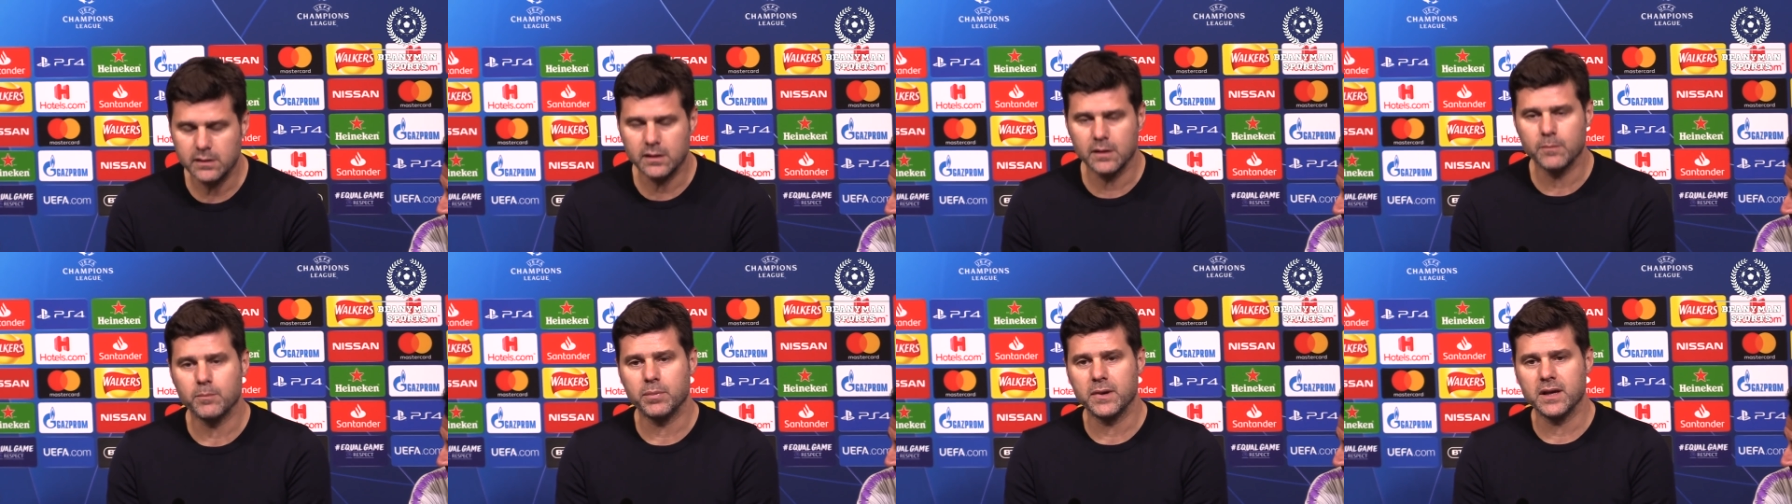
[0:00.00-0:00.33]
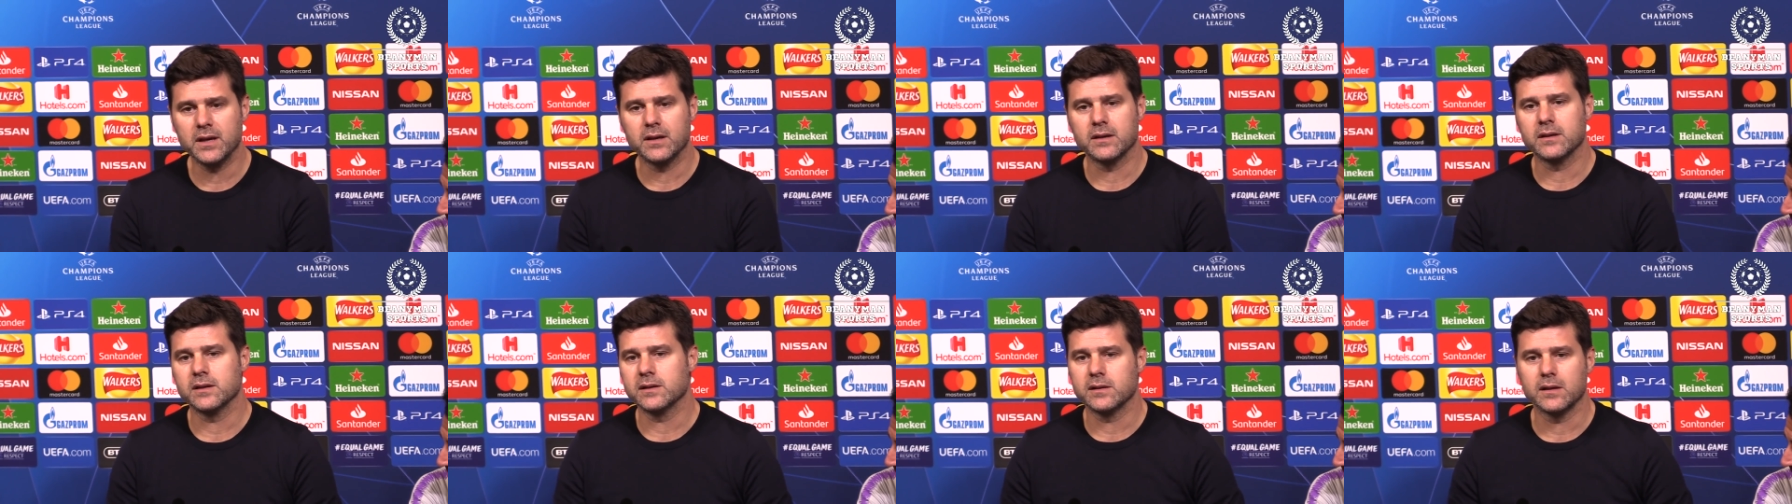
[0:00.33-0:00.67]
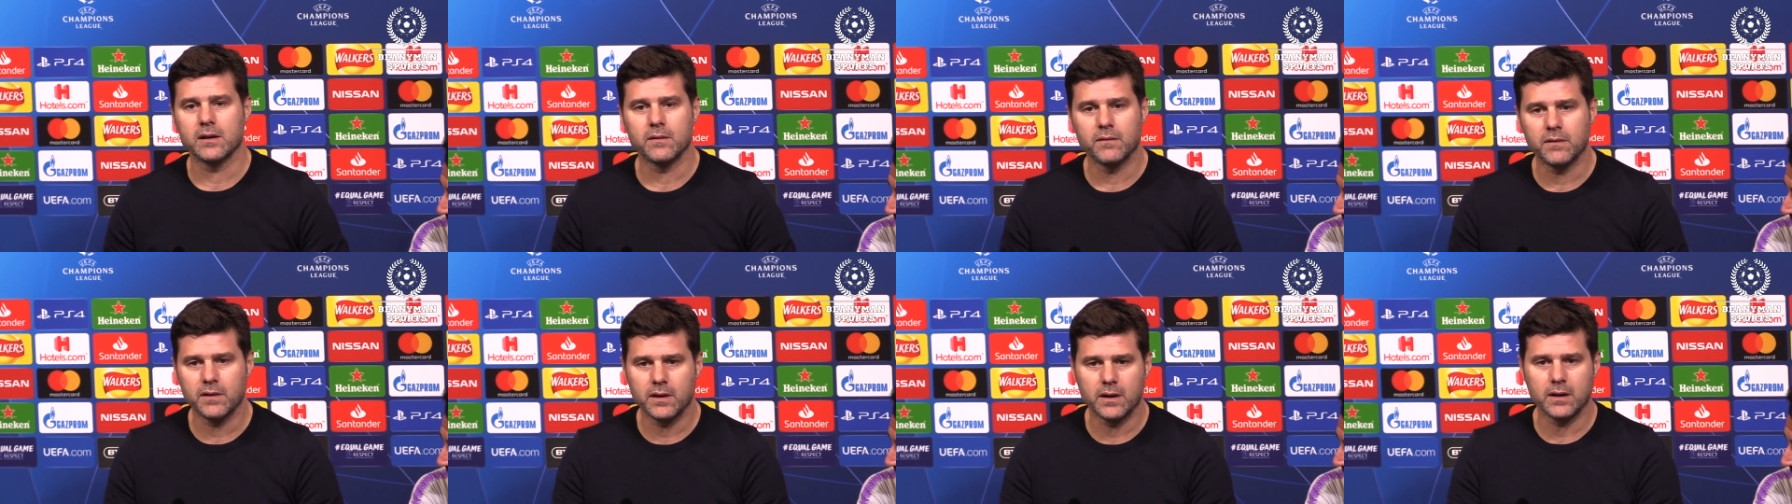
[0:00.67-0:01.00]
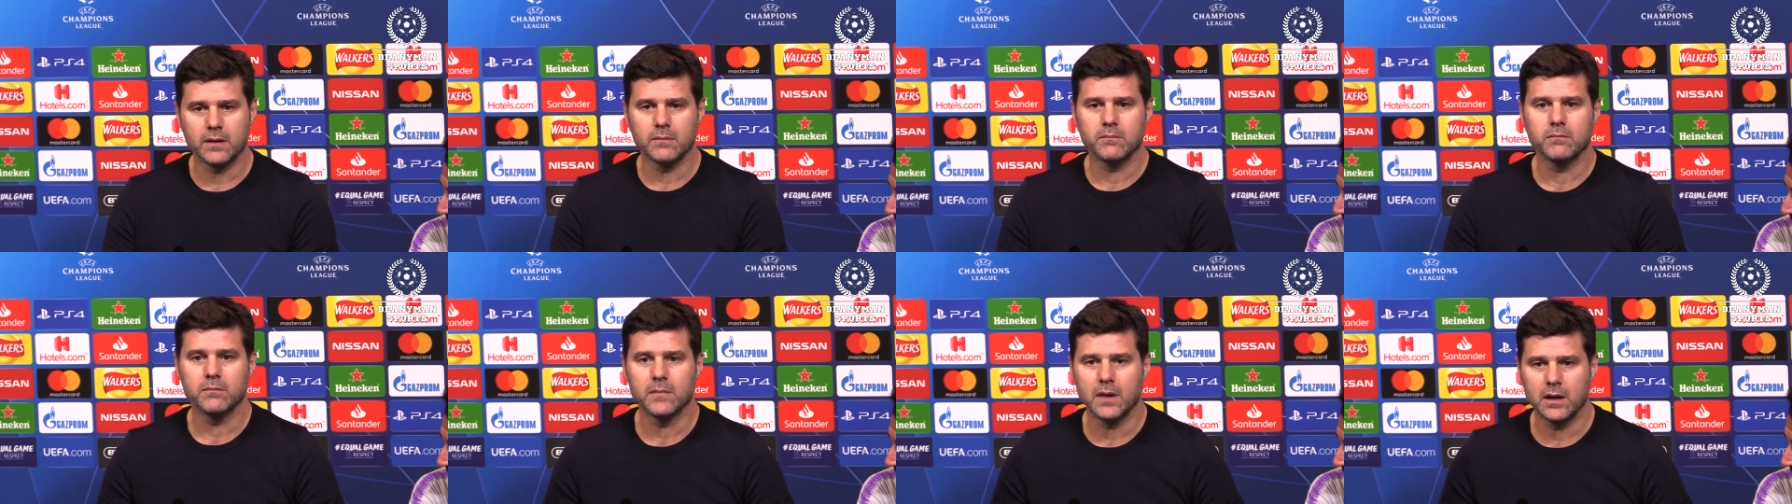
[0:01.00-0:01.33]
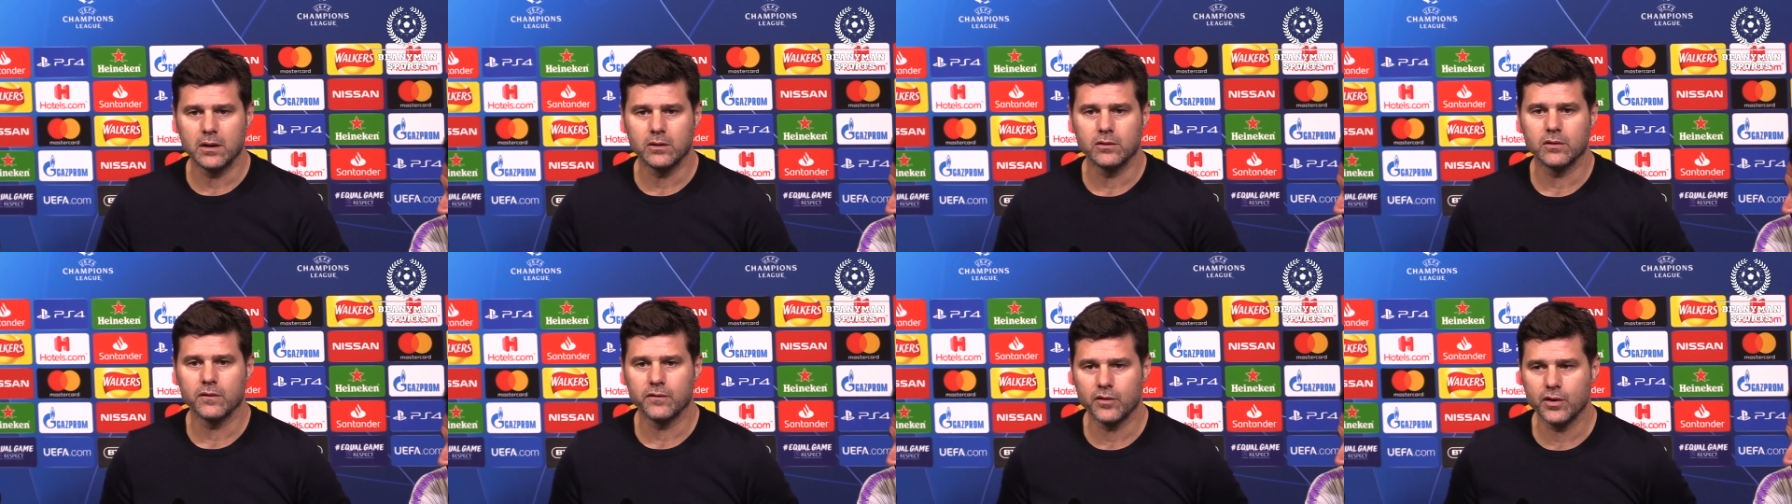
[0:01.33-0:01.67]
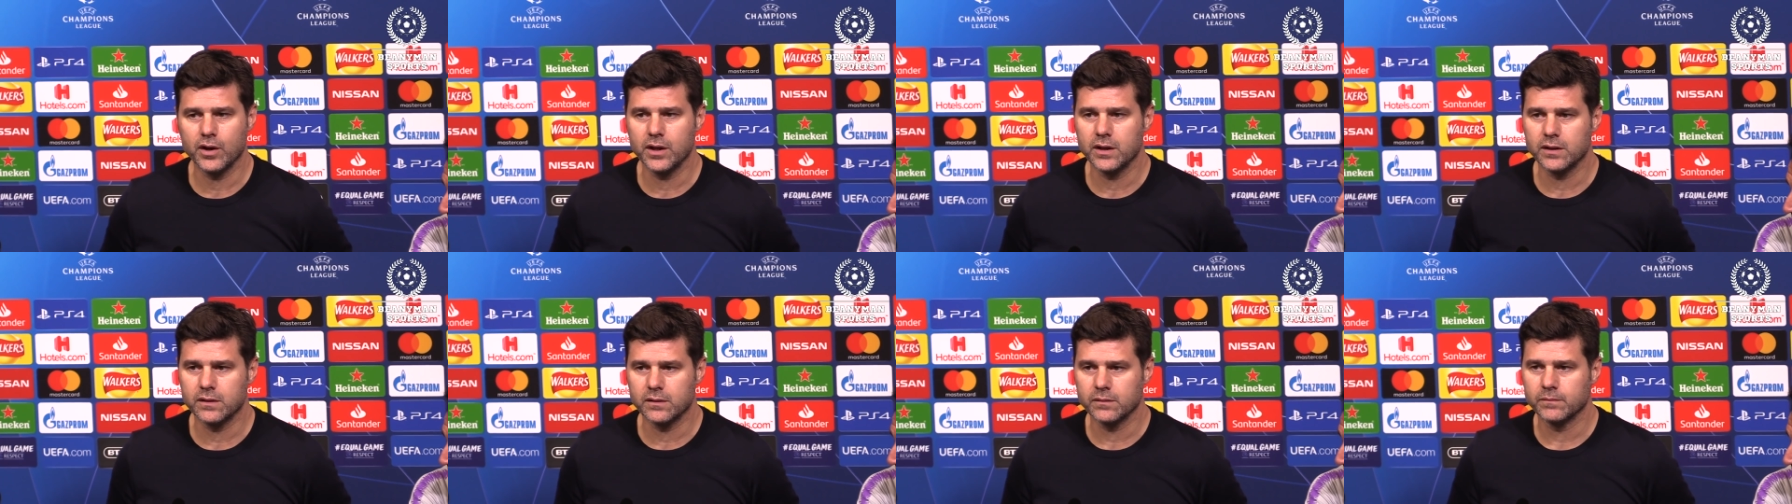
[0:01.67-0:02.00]
the player deserve uh, a lot of
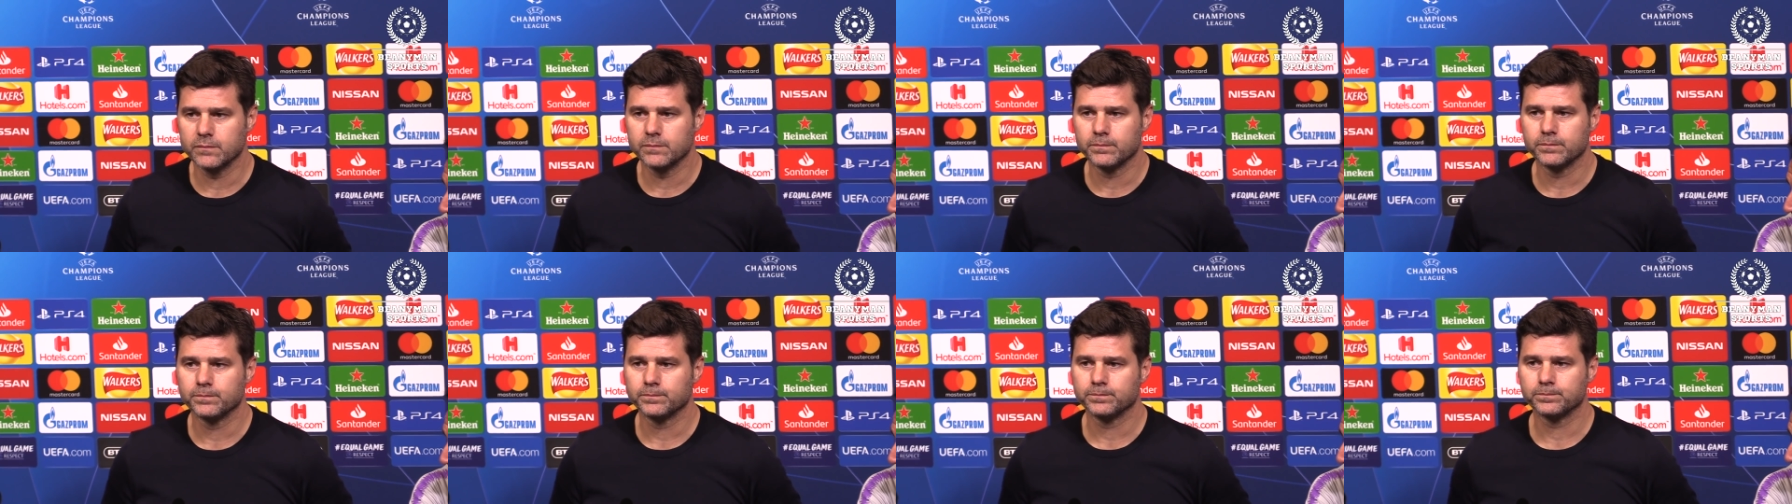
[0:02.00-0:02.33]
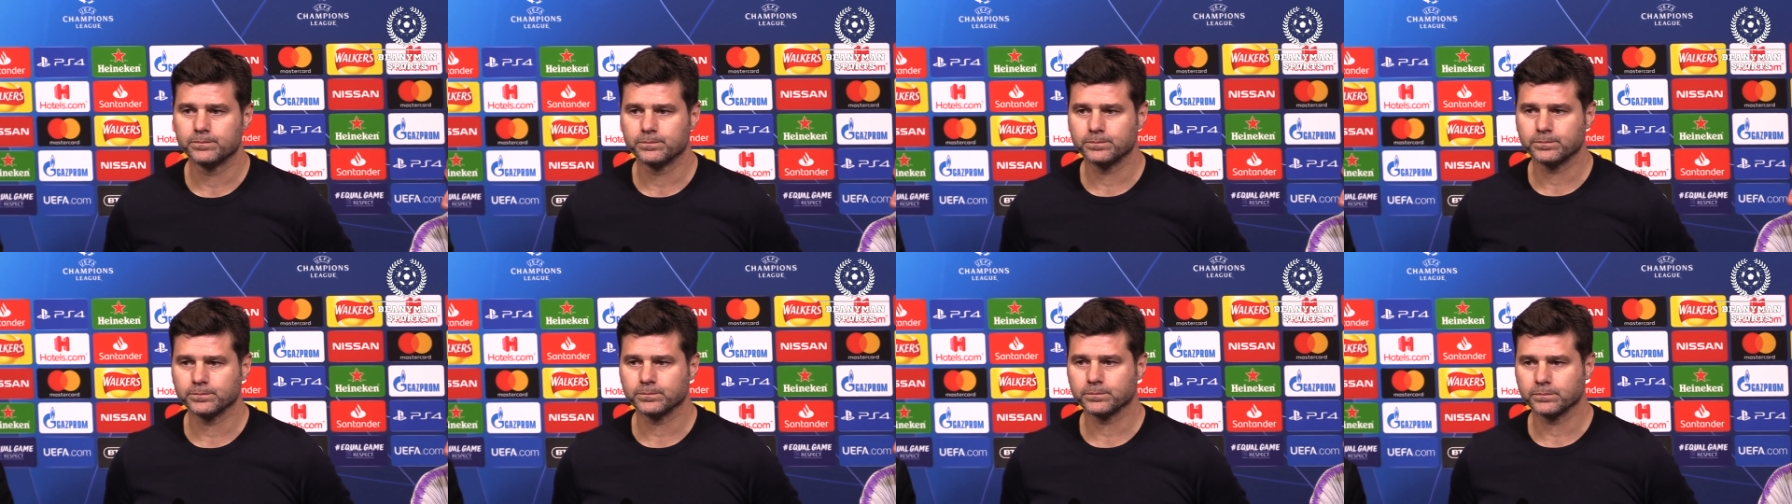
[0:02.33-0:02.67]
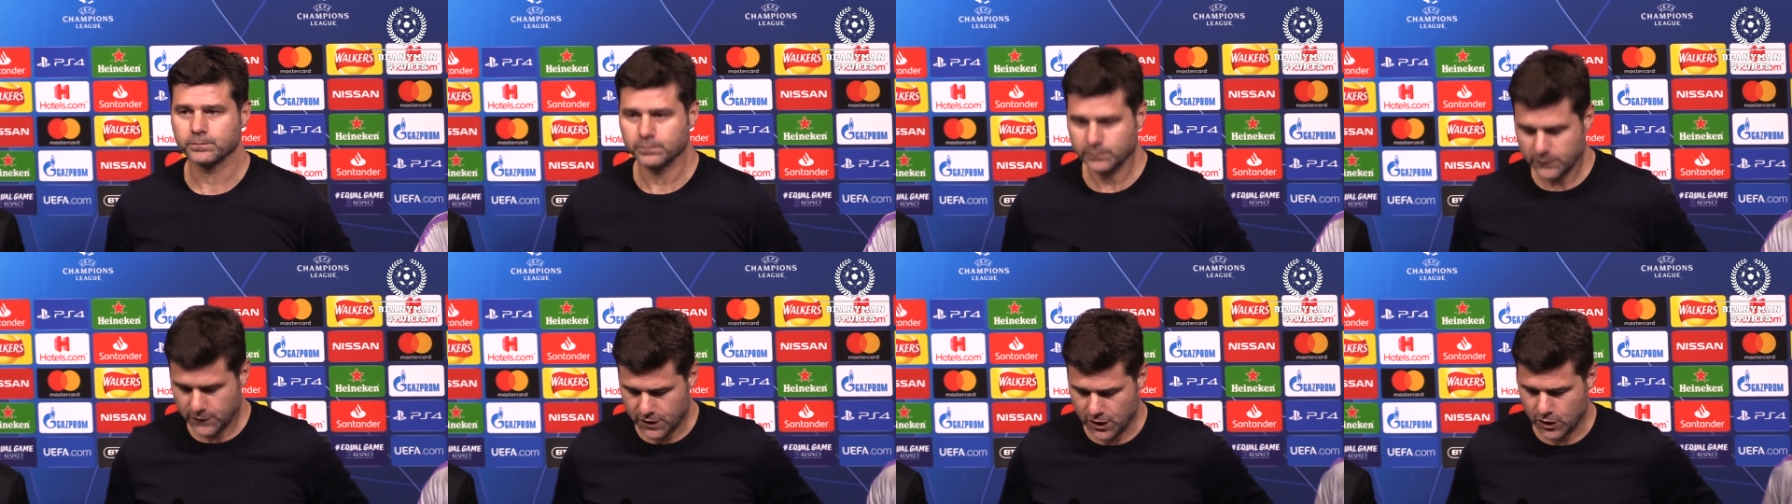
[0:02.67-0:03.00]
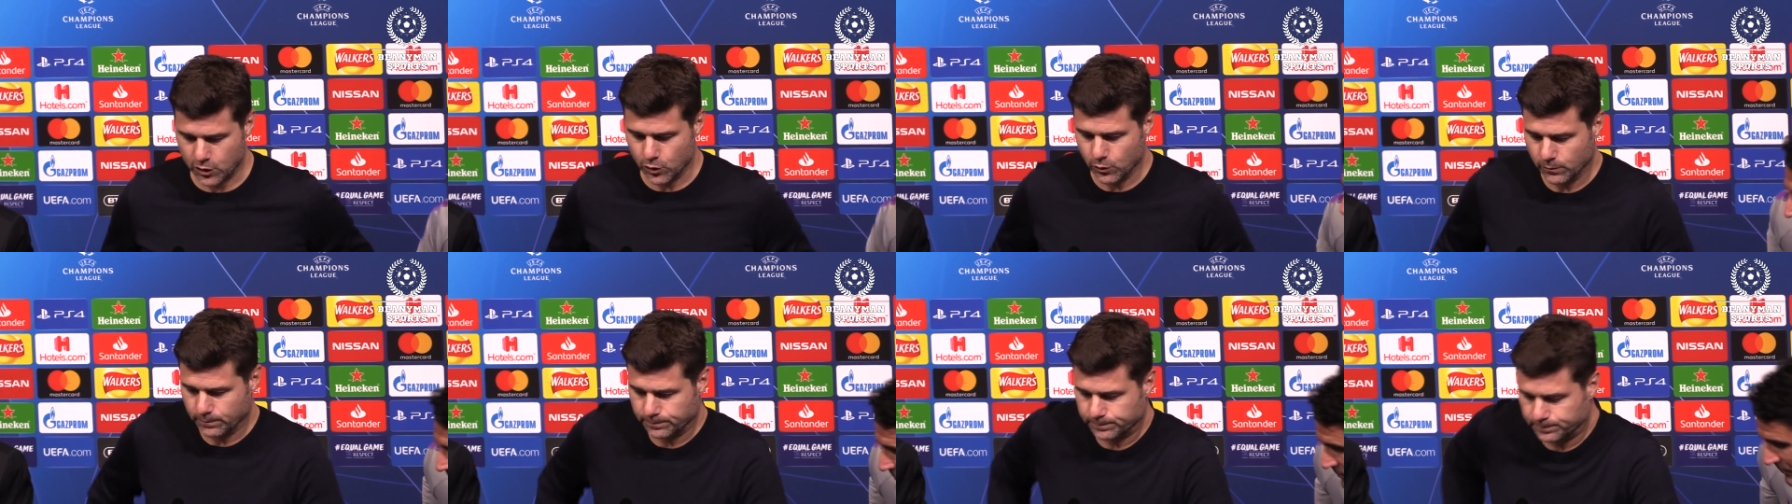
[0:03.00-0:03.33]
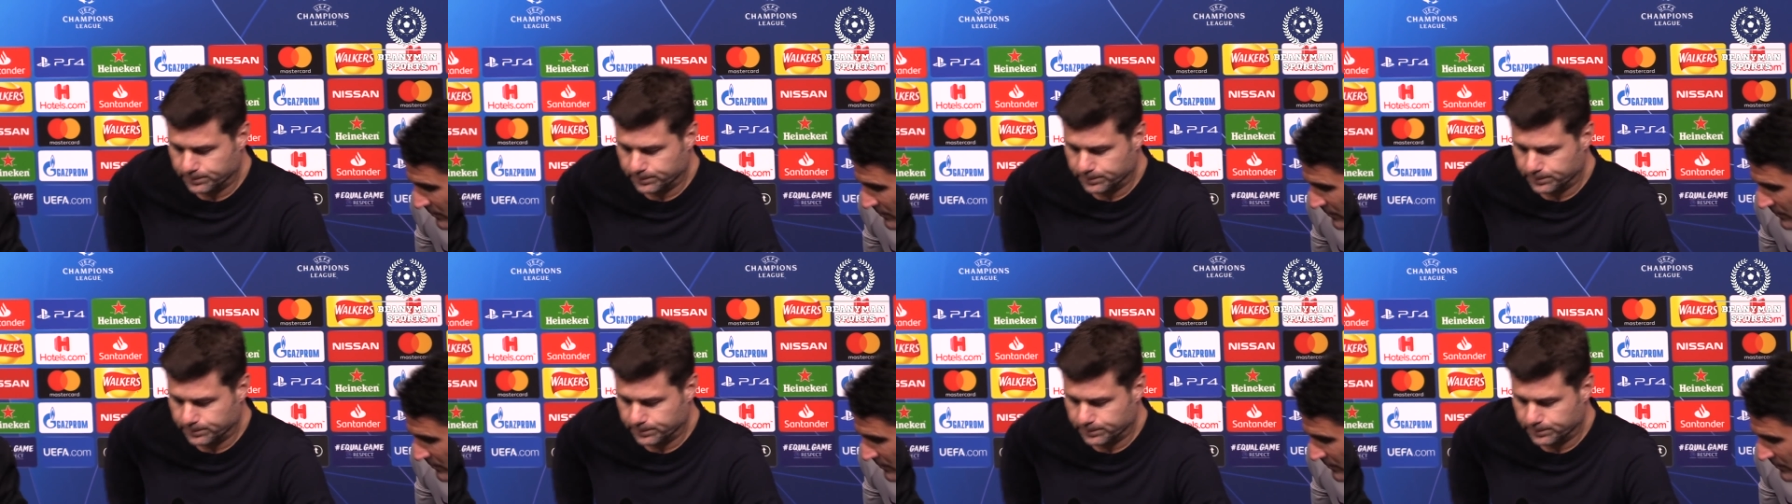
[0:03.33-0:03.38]
credit. Okay, thank, thank you. you.